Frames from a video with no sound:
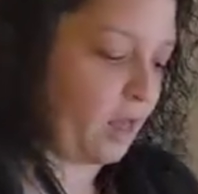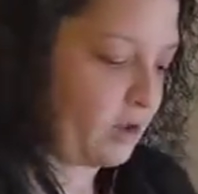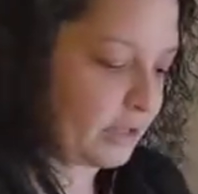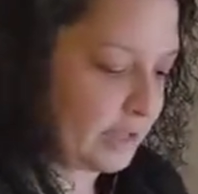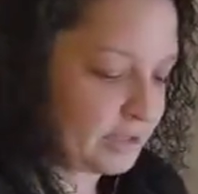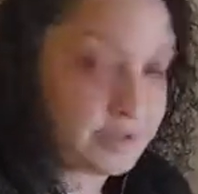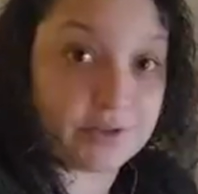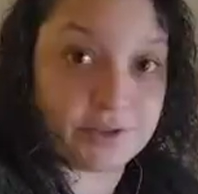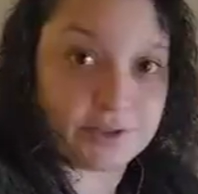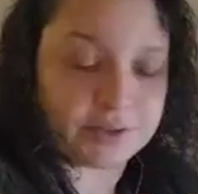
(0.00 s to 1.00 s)
Okay, so
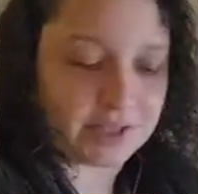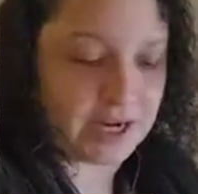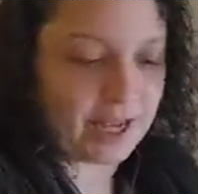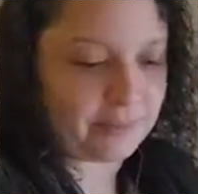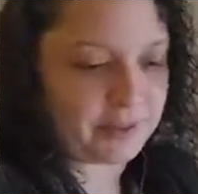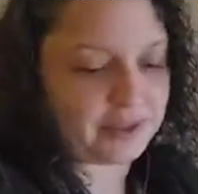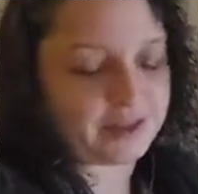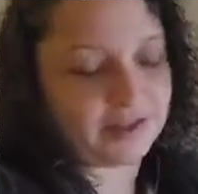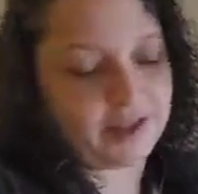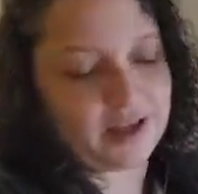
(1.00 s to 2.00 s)
here's what's gonna happen.
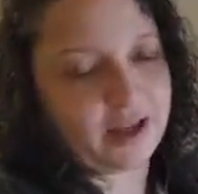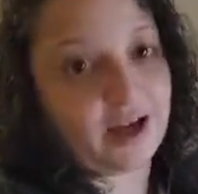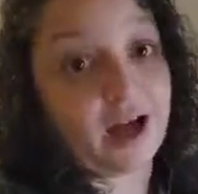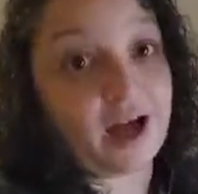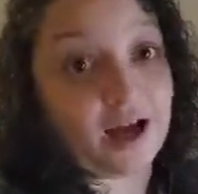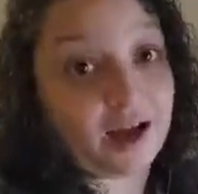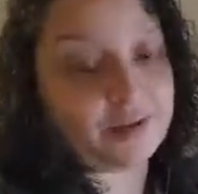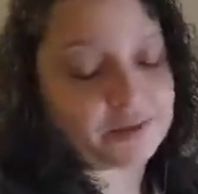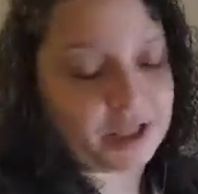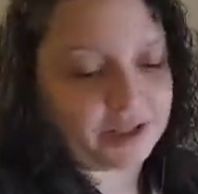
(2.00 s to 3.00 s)

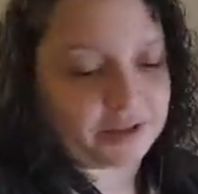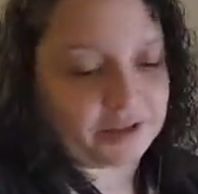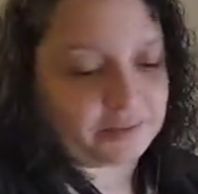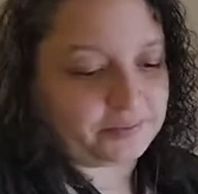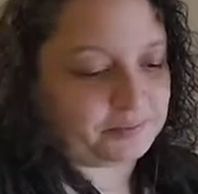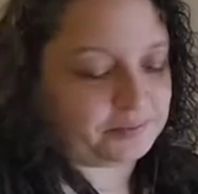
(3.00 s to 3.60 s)
I'm tired.